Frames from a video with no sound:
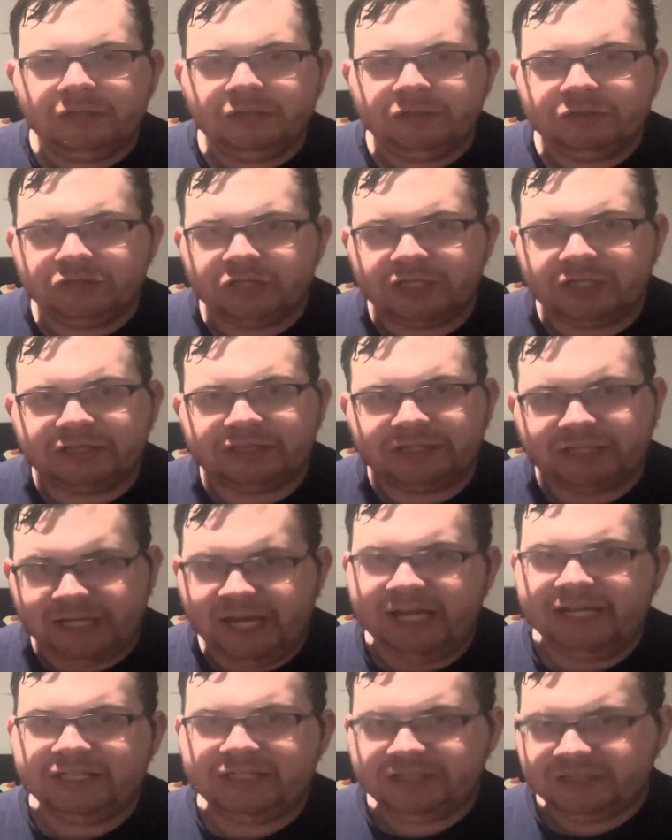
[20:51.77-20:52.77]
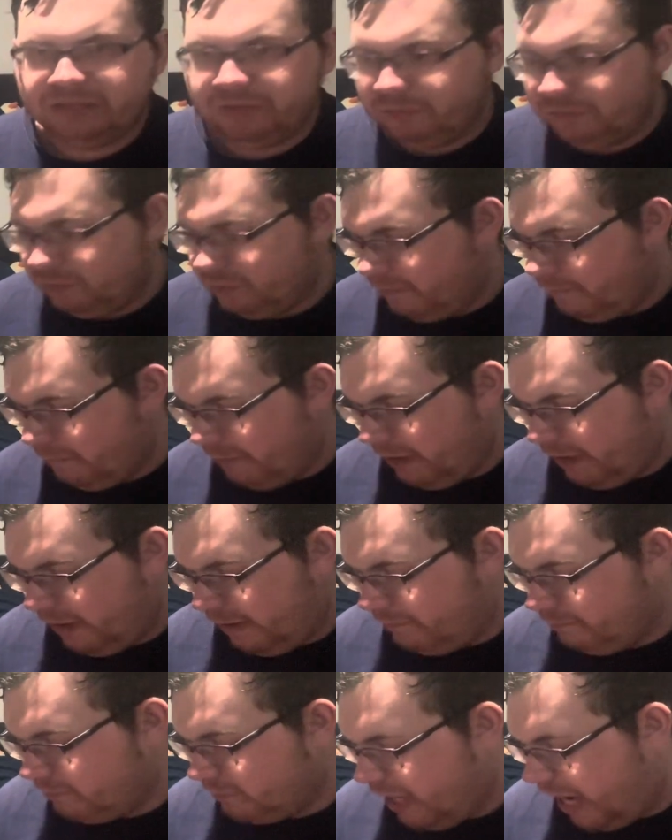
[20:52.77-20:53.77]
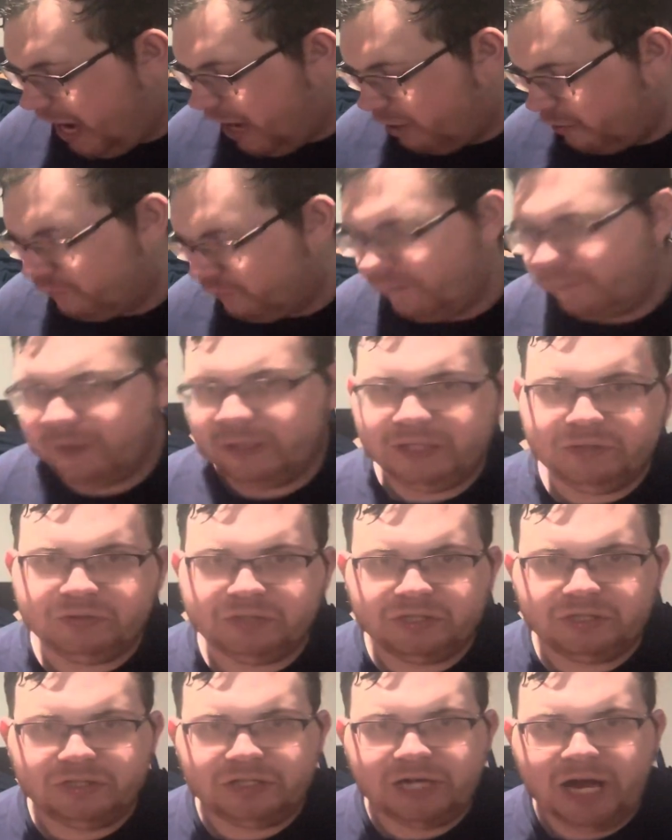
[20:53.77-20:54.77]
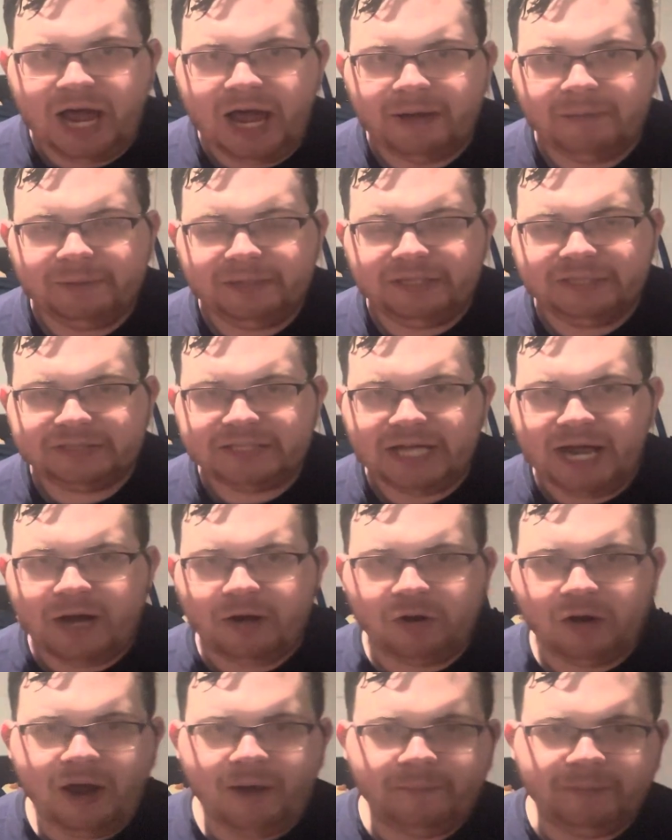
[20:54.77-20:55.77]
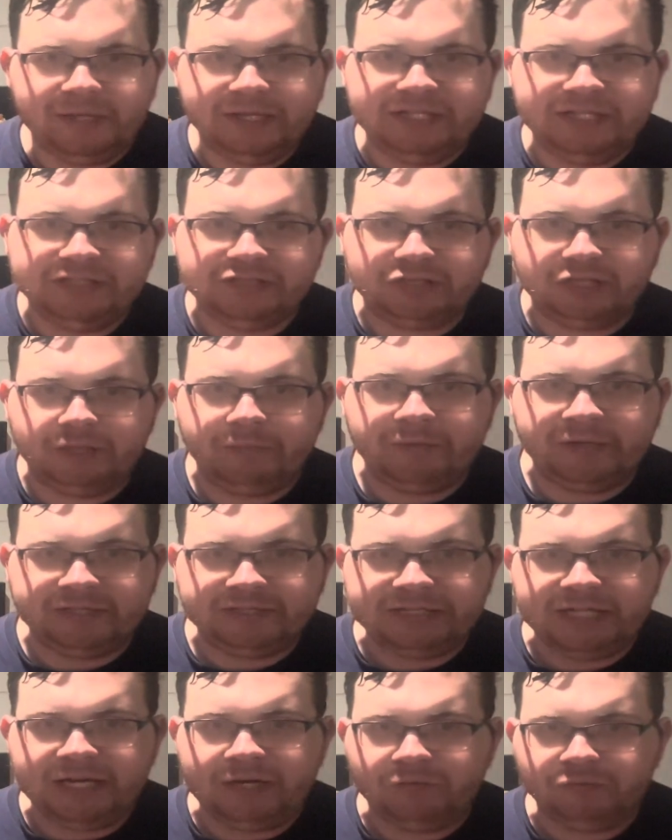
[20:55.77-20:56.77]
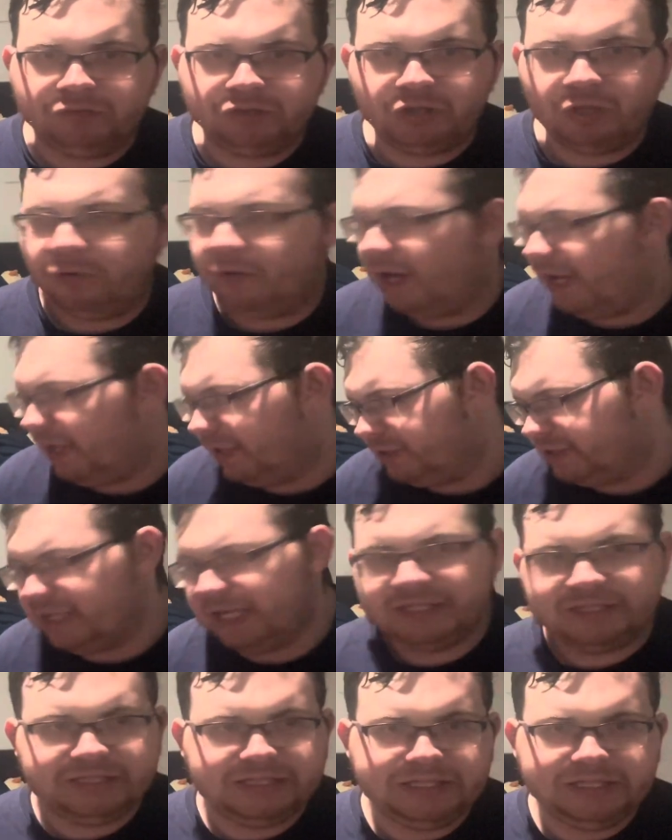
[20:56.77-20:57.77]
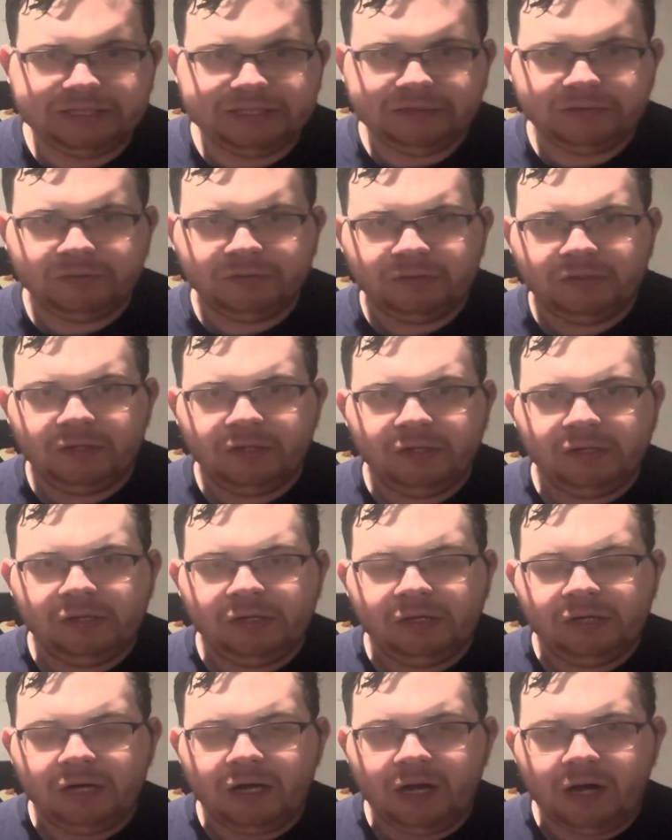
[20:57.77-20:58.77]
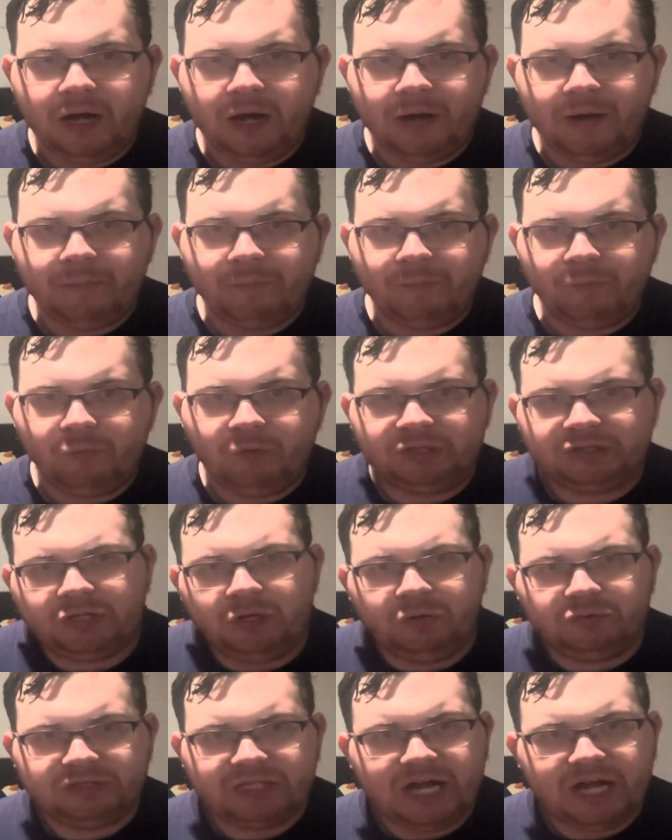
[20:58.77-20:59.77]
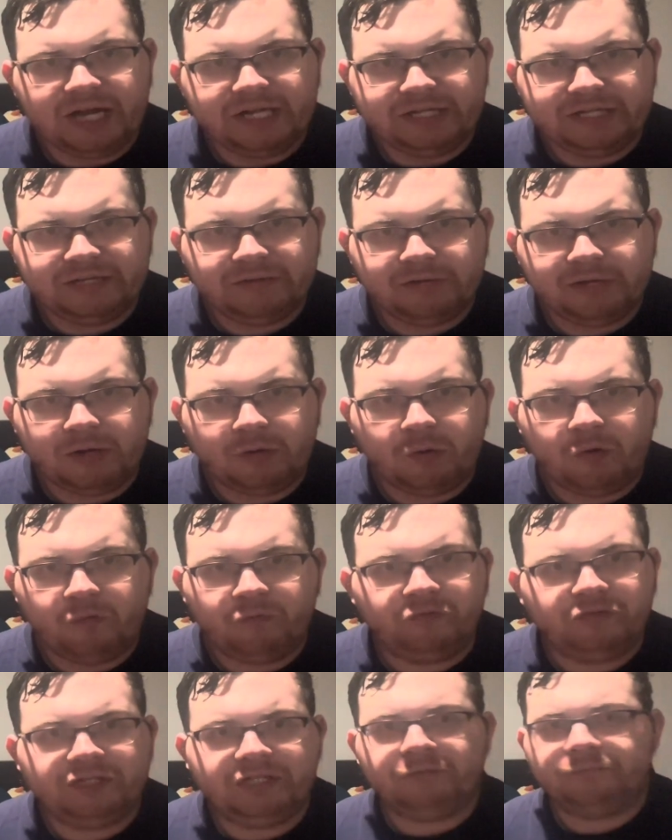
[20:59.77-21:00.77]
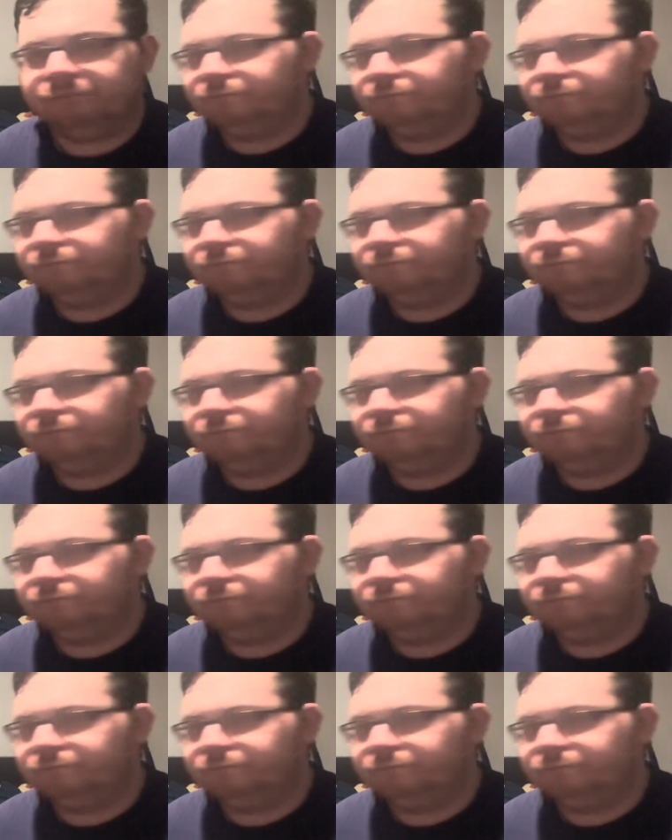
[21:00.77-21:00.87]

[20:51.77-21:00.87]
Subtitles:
just in case, but I don't know if I'm going to use it or not, because I don't know how my lanes are going to break down. So I just got to see what goes on there, and I'll go from there.